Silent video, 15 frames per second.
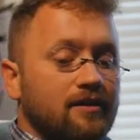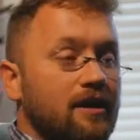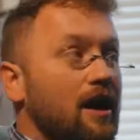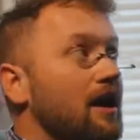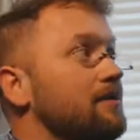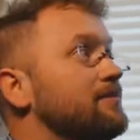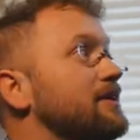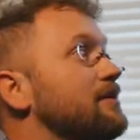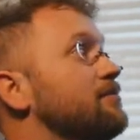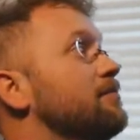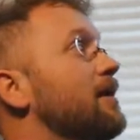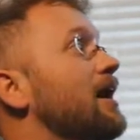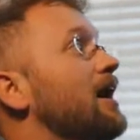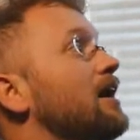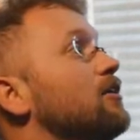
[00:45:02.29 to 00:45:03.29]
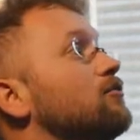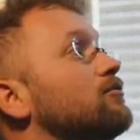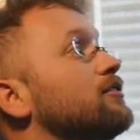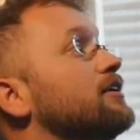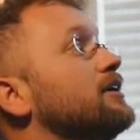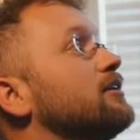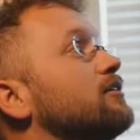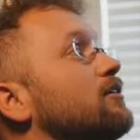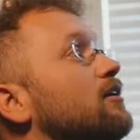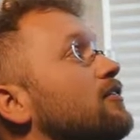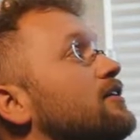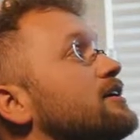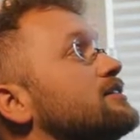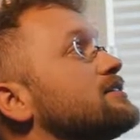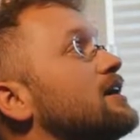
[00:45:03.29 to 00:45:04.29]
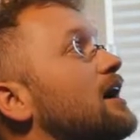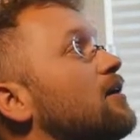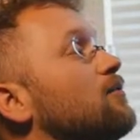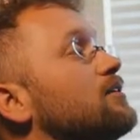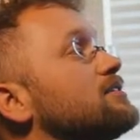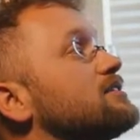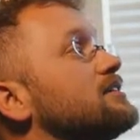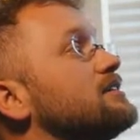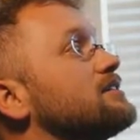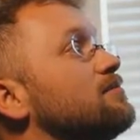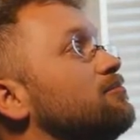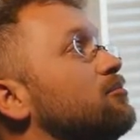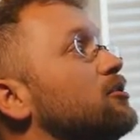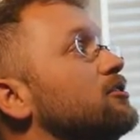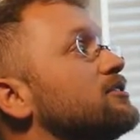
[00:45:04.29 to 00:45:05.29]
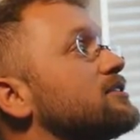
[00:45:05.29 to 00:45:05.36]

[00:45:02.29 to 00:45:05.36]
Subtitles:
I'm keeping my eye over here on this. I want to see some puts